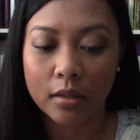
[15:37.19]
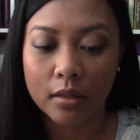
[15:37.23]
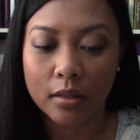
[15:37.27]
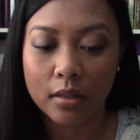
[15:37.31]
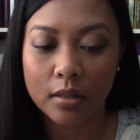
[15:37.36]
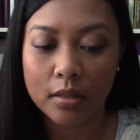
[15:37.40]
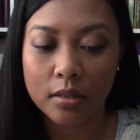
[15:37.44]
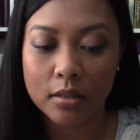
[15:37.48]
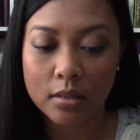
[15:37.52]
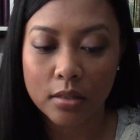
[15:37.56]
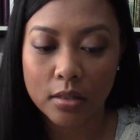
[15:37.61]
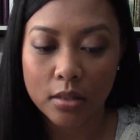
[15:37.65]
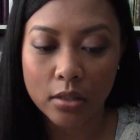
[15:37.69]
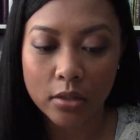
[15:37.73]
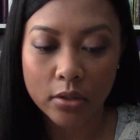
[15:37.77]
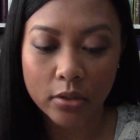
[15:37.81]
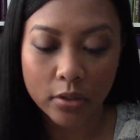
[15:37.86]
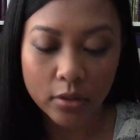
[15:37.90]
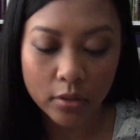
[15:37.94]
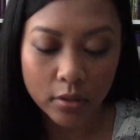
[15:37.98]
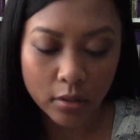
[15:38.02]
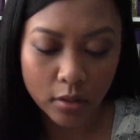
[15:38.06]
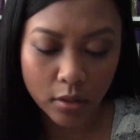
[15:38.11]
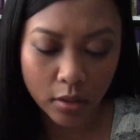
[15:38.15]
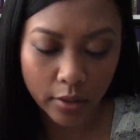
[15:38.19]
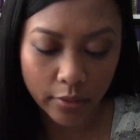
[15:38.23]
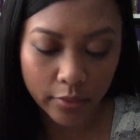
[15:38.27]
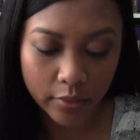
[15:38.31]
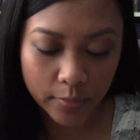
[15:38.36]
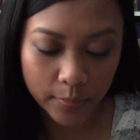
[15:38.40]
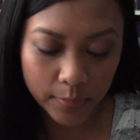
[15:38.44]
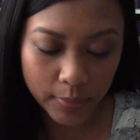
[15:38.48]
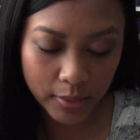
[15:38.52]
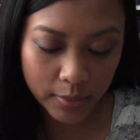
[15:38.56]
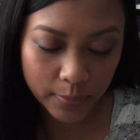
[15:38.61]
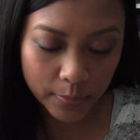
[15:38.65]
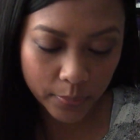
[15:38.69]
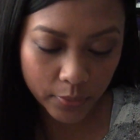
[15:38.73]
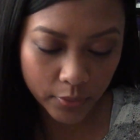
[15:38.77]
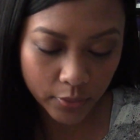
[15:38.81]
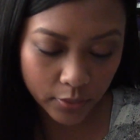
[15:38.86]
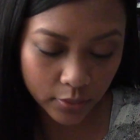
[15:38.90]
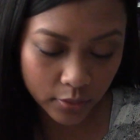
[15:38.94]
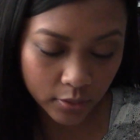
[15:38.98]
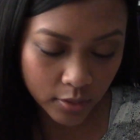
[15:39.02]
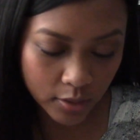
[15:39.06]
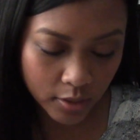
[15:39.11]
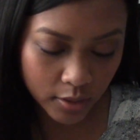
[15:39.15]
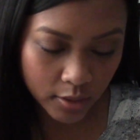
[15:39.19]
easier on the paper,